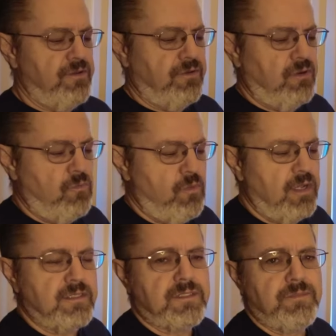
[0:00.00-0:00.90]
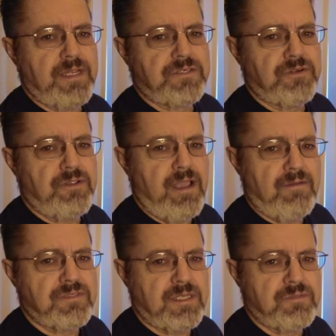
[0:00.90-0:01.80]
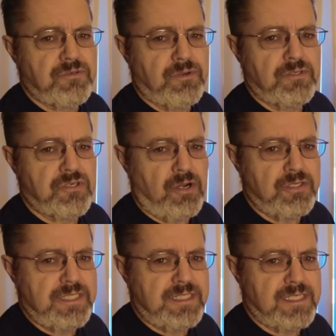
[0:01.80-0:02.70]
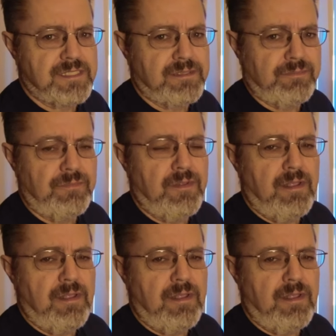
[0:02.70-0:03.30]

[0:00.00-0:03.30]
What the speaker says: you're going to want to make sure you have some sort of charging system.